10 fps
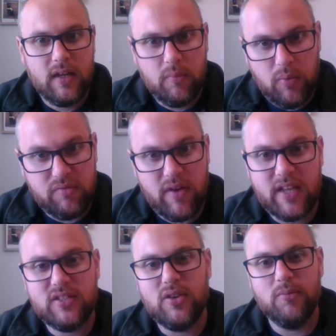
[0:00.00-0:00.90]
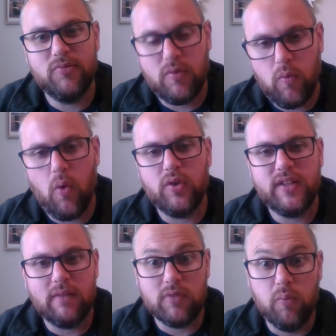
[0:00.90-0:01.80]
with risk comes reward, and
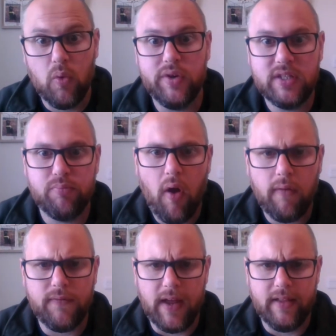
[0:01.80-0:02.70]
that reward is profit.